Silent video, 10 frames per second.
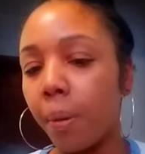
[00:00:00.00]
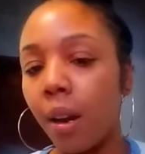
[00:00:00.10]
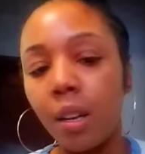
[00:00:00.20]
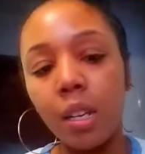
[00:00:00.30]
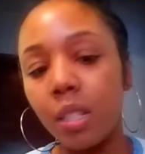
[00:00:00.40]

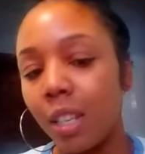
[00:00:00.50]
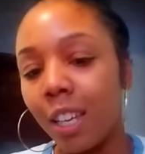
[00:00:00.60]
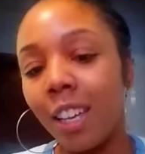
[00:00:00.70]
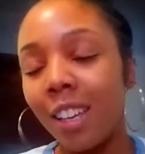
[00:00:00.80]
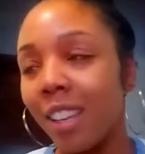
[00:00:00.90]
Why is this
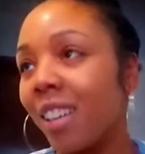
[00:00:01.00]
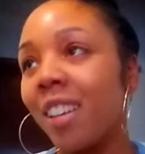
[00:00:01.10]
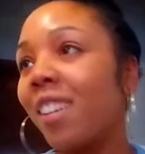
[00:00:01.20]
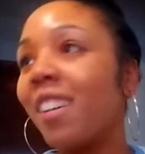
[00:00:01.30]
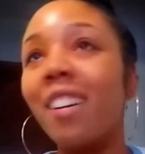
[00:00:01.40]
um,
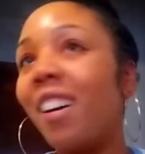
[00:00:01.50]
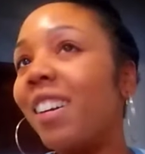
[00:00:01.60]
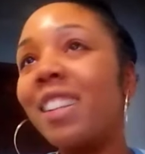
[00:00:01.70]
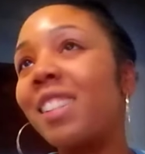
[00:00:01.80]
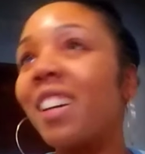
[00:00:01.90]
three of cups
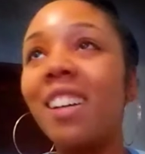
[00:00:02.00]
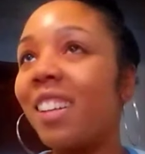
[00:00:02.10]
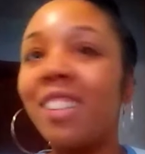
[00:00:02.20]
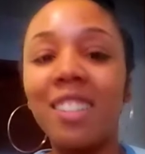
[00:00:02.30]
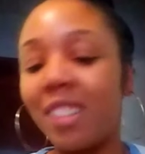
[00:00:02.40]
here
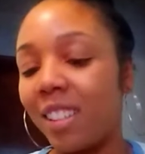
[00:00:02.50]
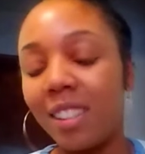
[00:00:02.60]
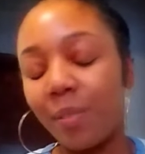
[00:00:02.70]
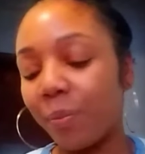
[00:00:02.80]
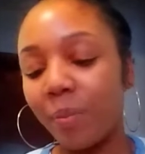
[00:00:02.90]
for
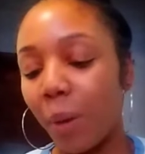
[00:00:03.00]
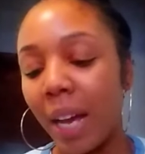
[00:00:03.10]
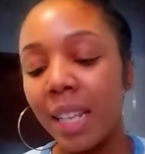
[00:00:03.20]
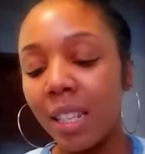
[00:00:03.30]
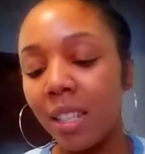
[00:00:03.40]
in the
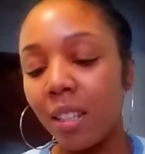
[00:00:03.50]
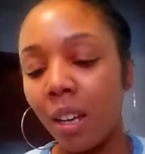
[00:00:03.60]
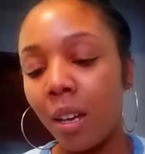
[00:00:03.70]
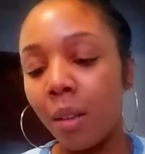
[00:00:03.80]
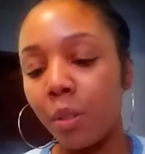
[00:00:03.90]
reverse?
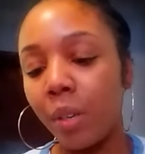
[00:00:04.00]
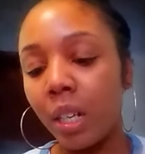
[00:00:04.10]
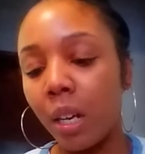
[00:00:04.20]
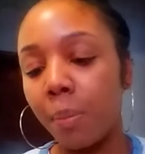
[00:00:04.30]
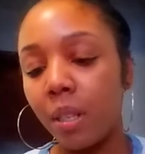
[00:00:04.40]

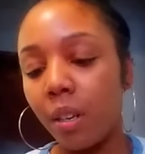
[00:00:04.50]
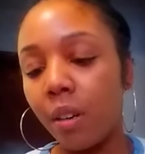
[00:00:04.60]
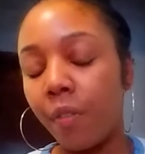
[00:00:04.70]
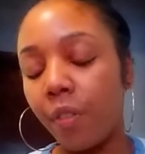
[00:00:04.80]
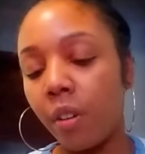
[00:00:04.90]
yeah, there was an
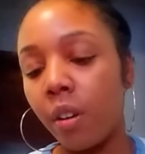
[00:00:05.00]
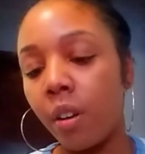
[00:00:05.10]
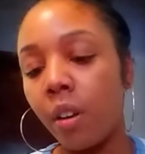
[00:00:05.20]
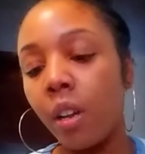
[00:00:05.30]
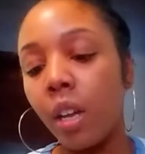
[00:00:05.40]

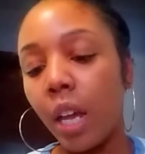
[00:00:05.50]
ending.